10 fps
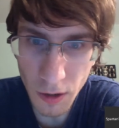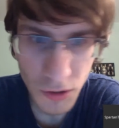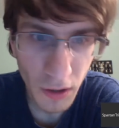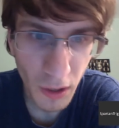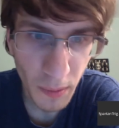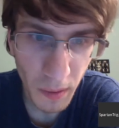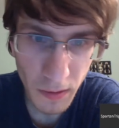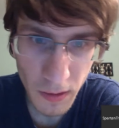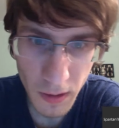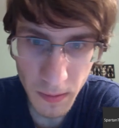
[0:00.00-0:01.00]
Choose 2 your
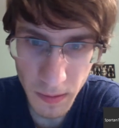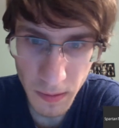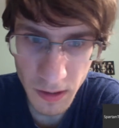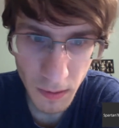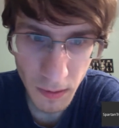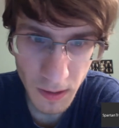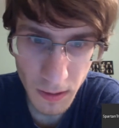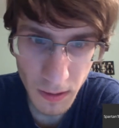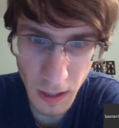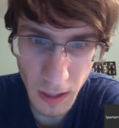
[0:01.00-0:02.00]
opponent.
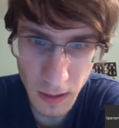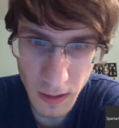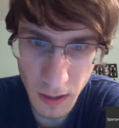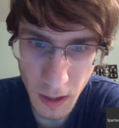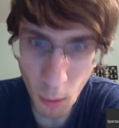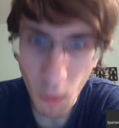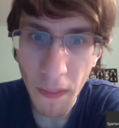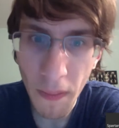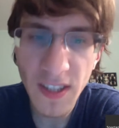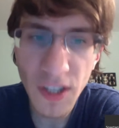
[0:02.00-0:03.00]

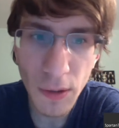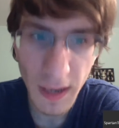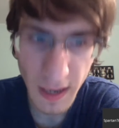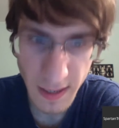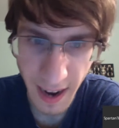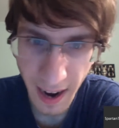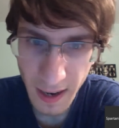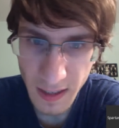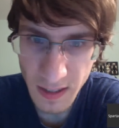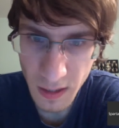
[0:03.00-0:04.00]
When this unit
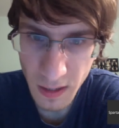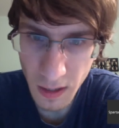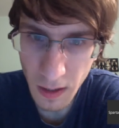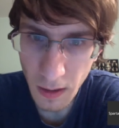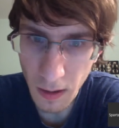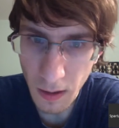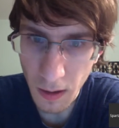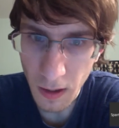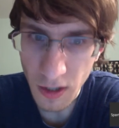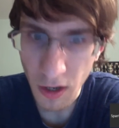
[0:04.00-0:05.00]
attacks.
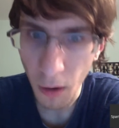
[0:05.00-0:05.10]
So,